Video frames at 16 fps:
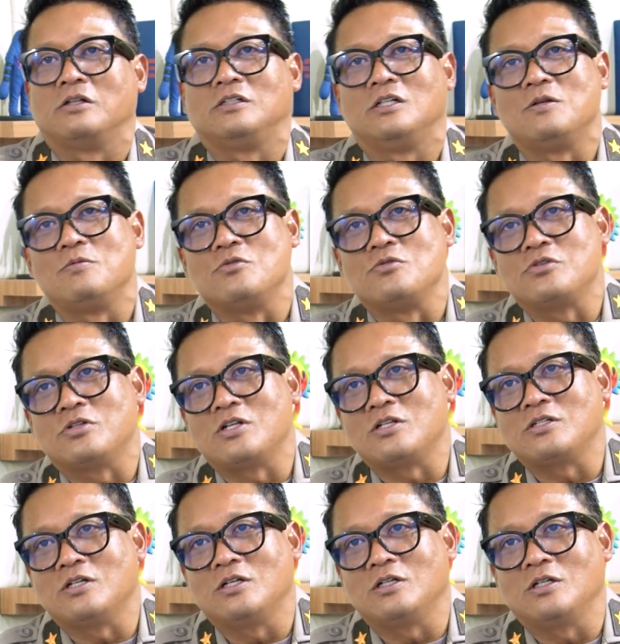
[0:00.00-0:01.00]

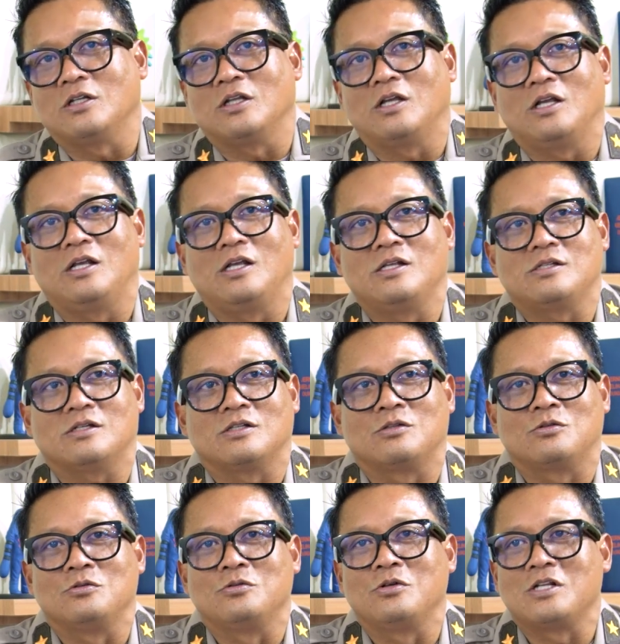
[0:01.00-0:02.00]
demonstration is a
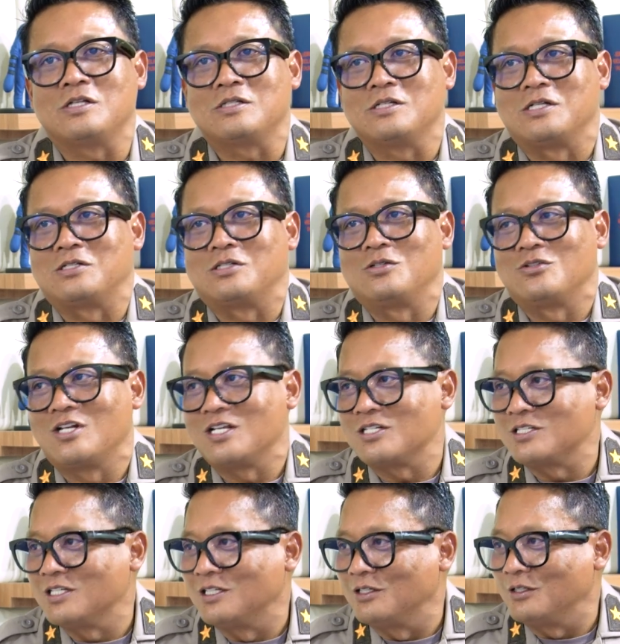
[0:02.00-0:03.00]
tourist
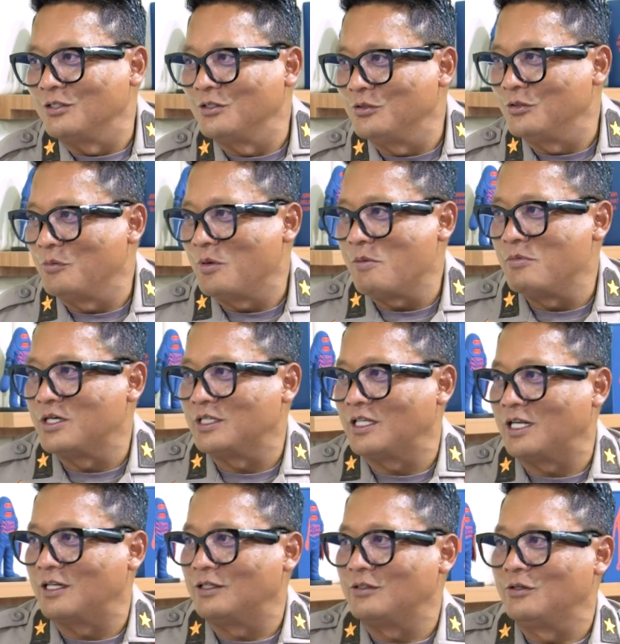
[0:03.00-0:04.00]
destination. You remember
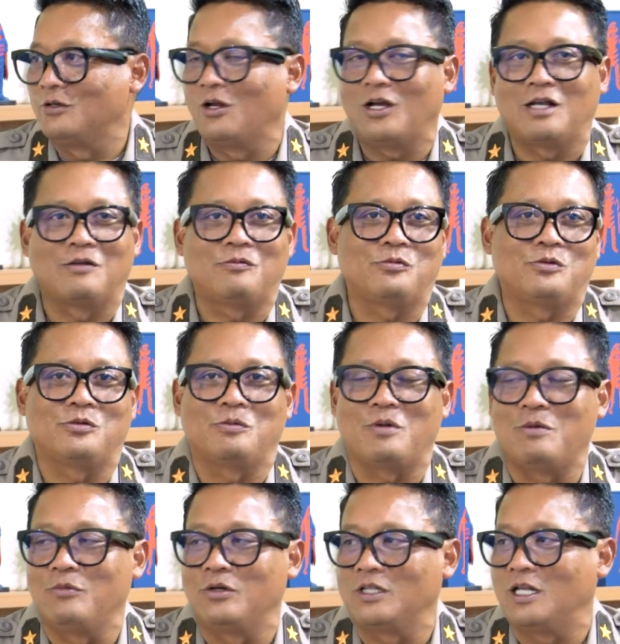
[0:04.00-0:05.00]
that? If you
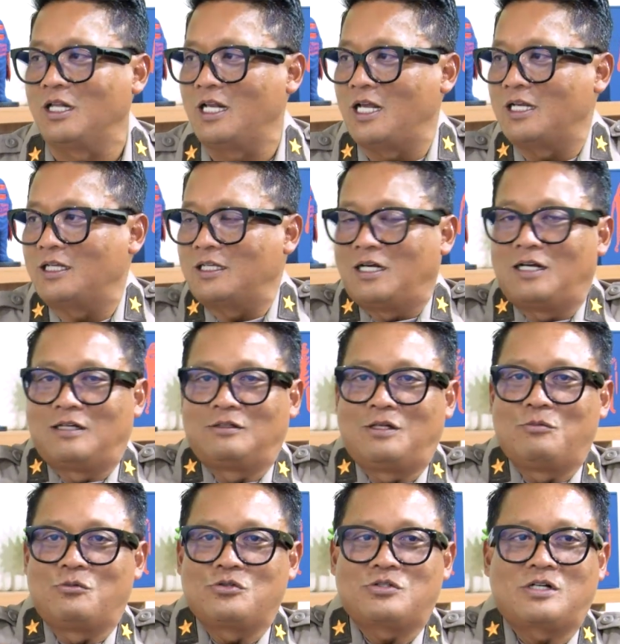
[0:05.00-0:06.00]
remember that, like
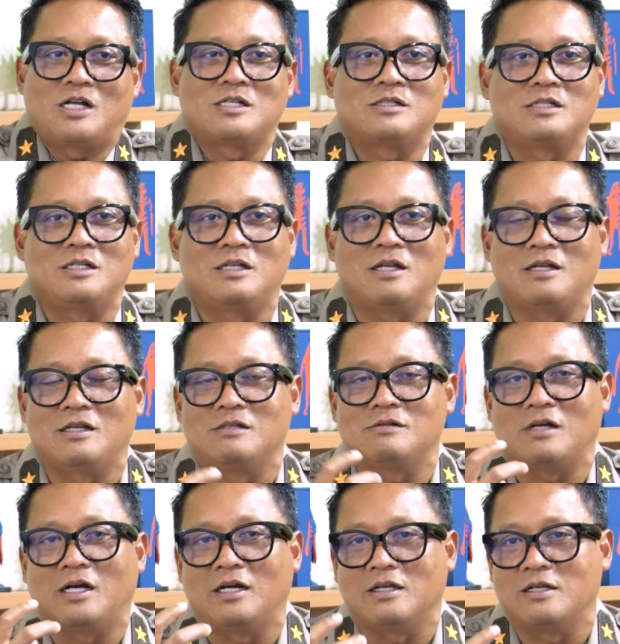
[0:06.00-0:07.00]
demonstrasi
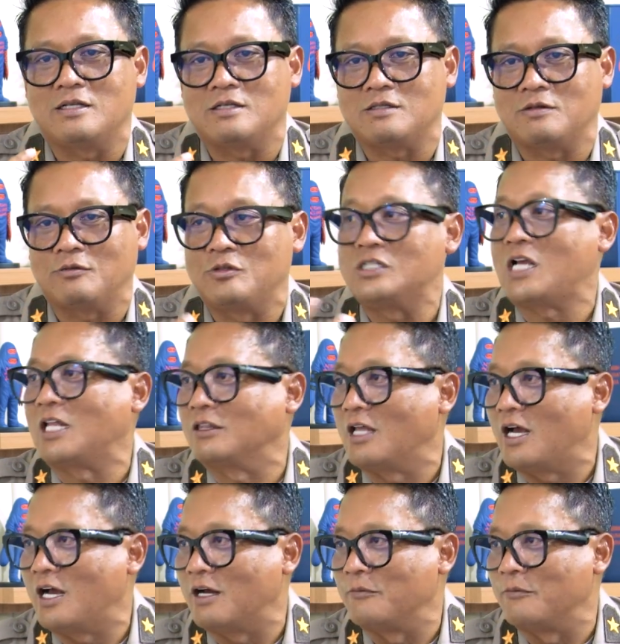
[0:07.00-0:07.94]
is a wisata.